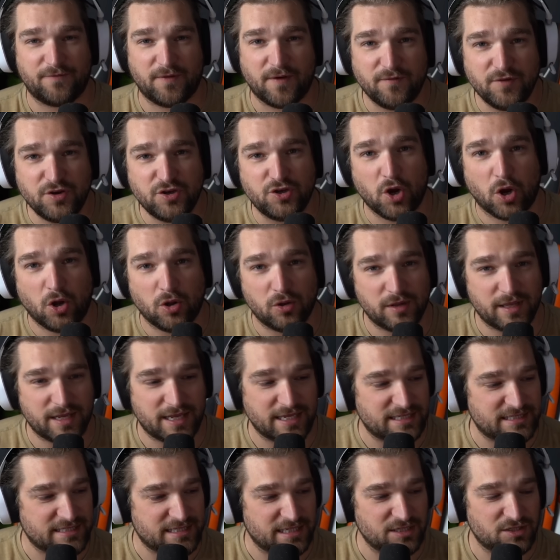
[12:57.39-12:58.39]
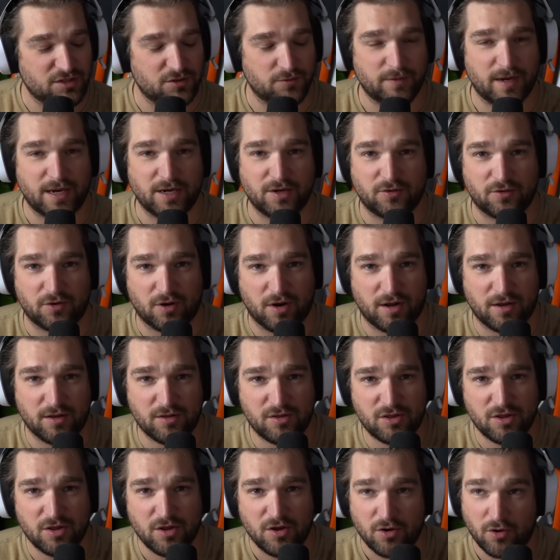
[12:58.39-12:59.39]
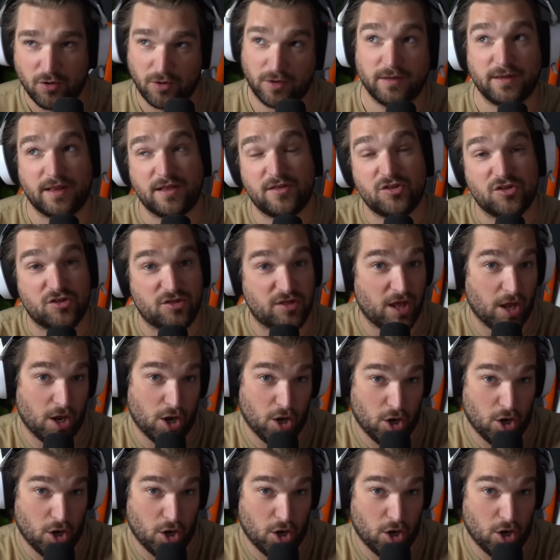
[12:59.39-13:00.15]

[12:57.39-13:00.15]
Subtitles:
For every dollar that gets sent to Red Cross, or let's just say